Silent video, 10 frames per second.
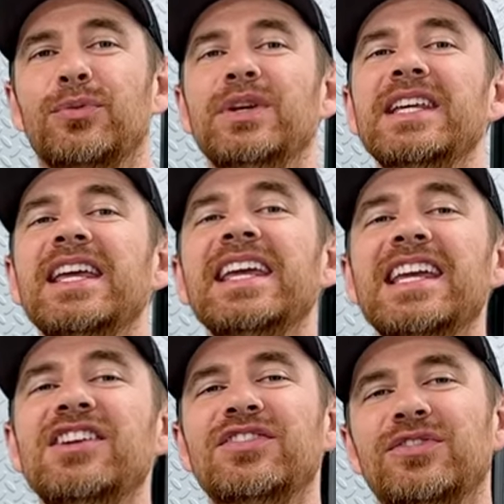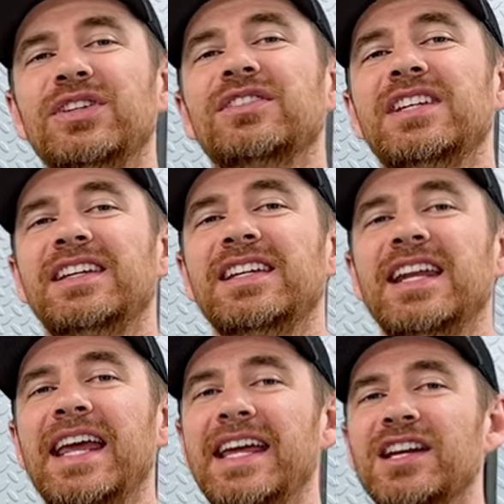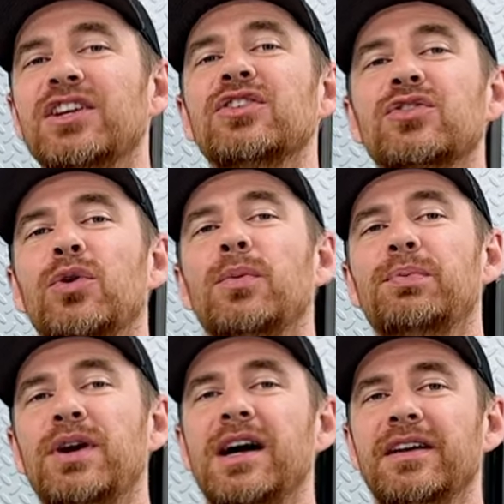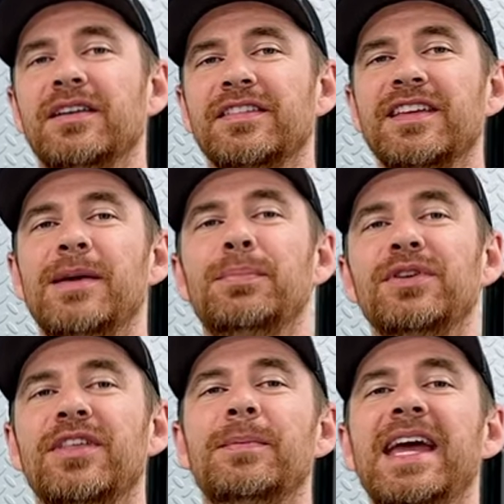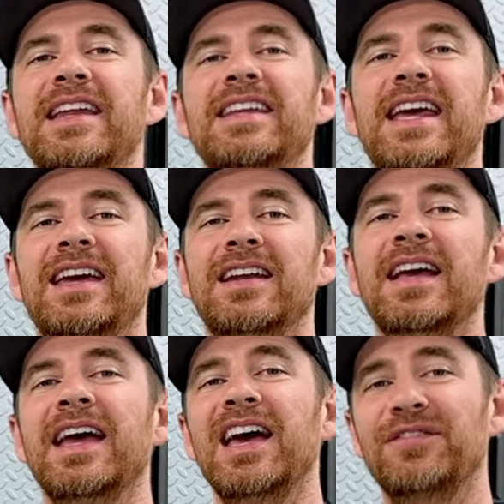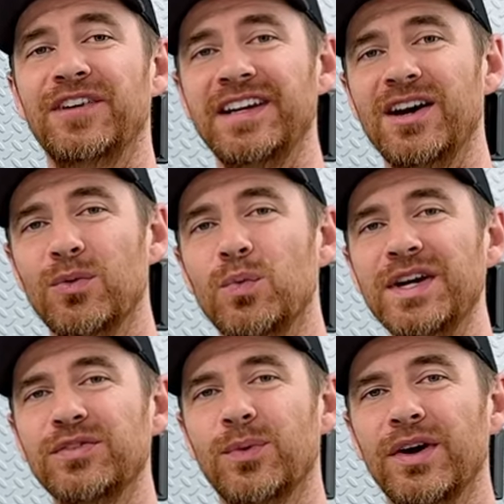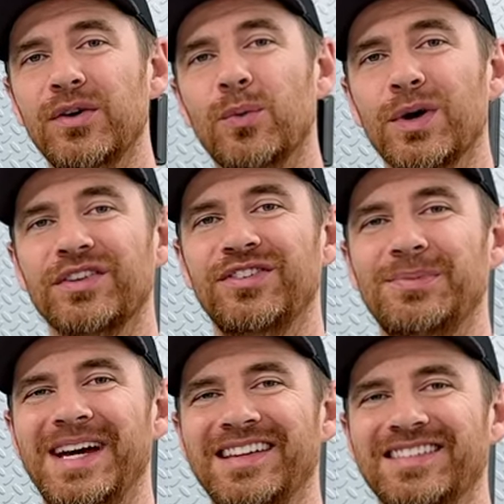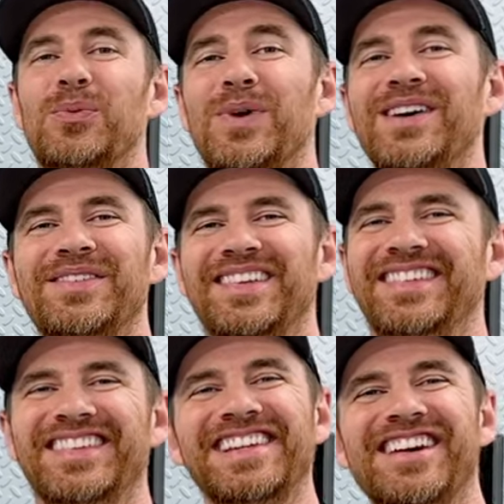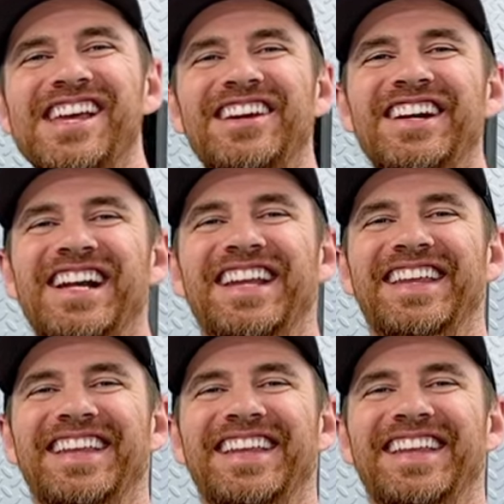three industry-leading ant control products and put them head-to-head and find out which one works the best. Well, see you later.